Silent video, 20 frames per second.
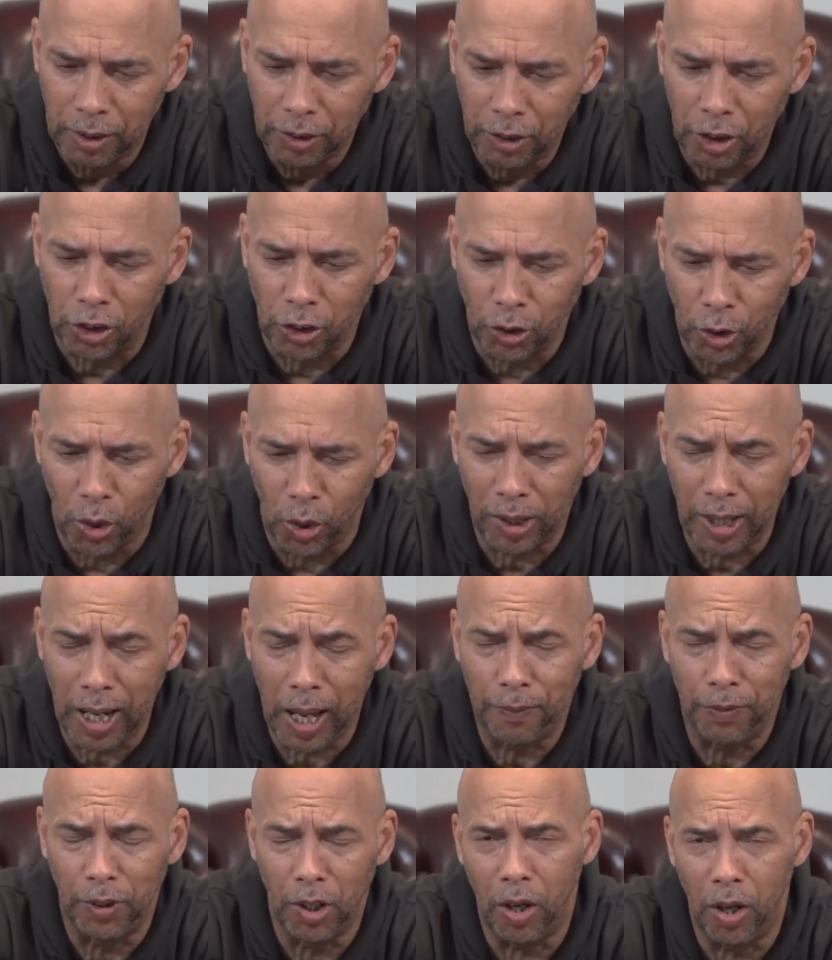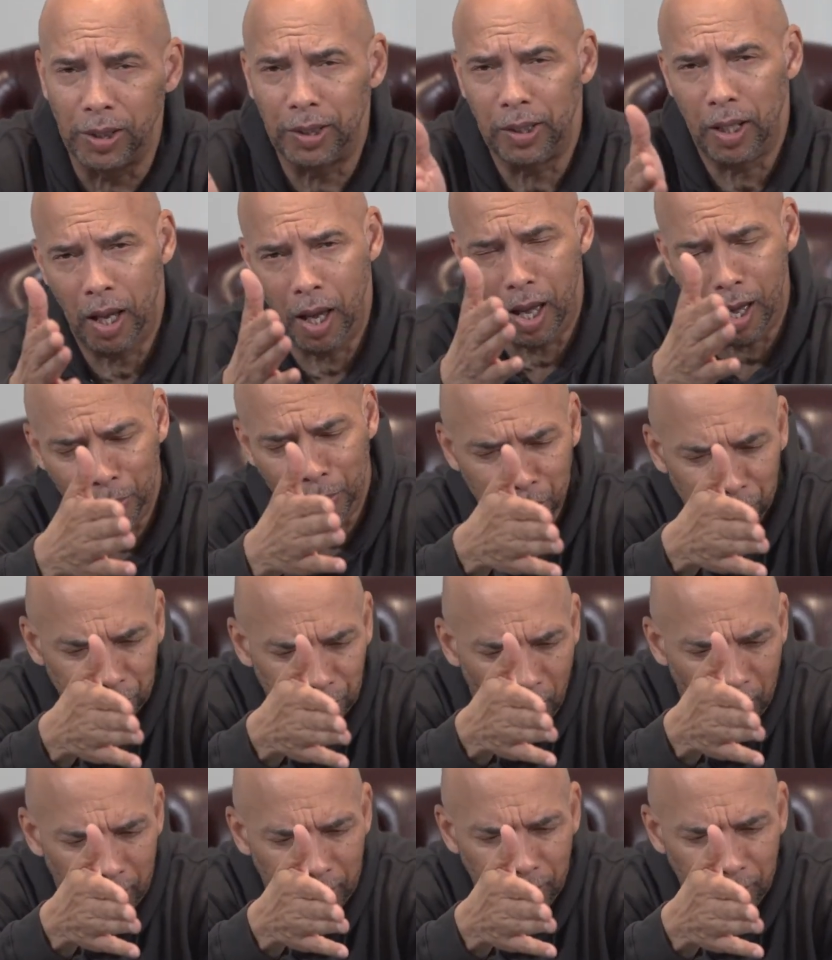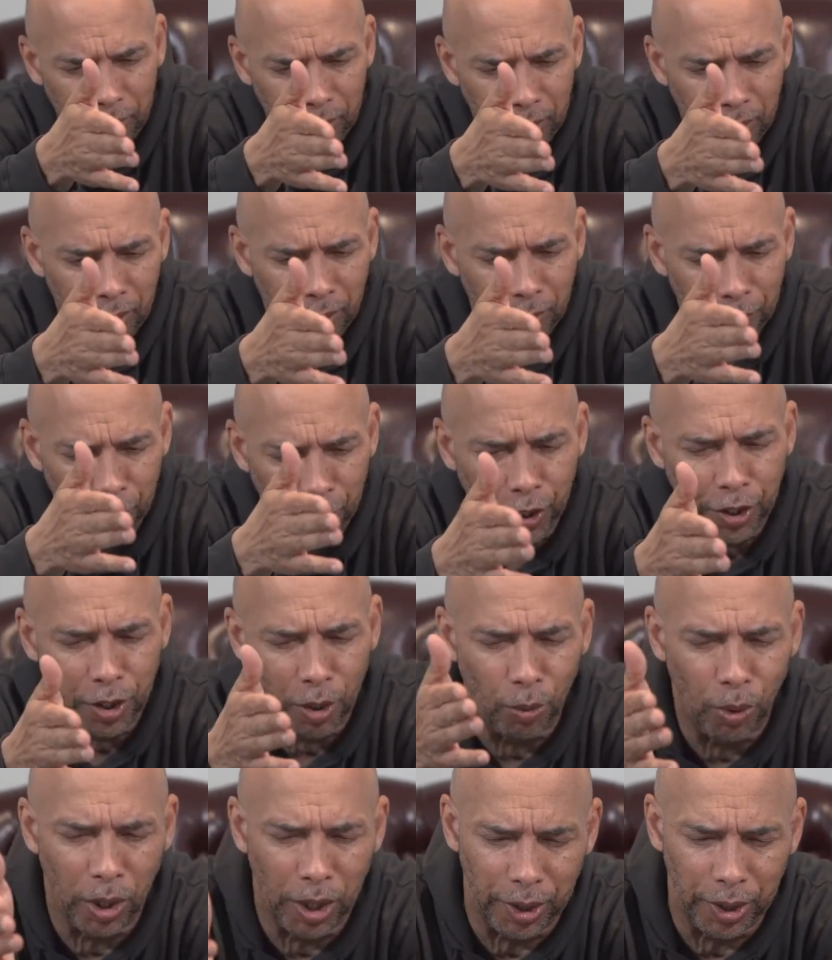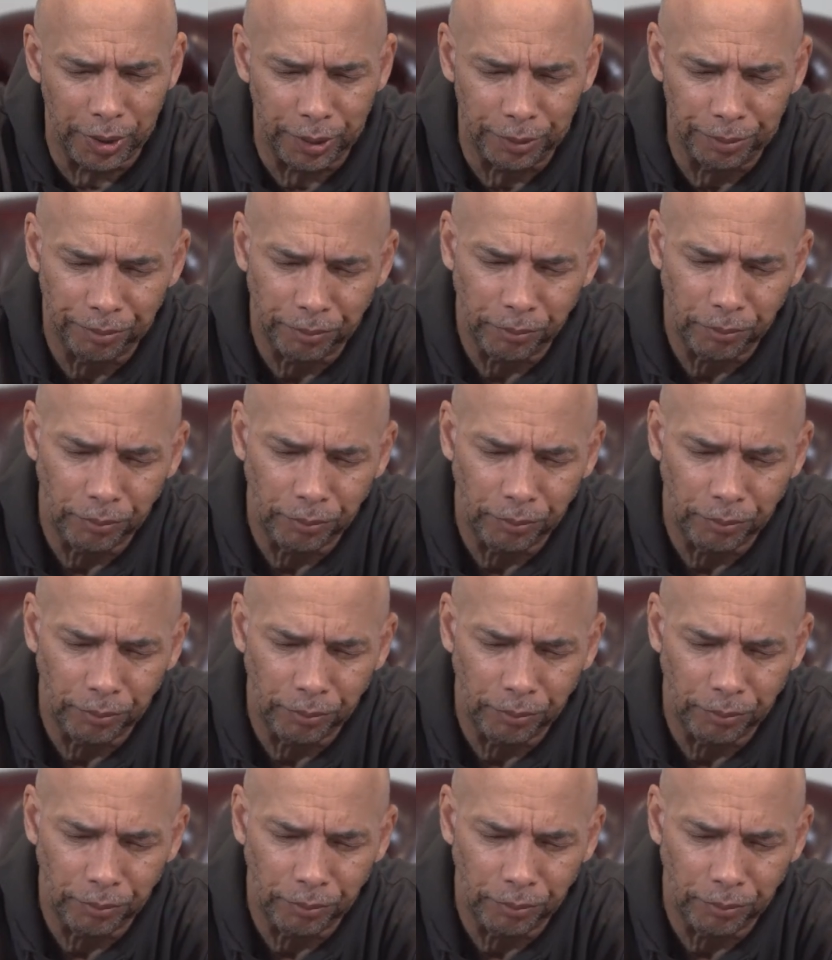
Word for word: It says, Lord, I've lost appetite for your Word.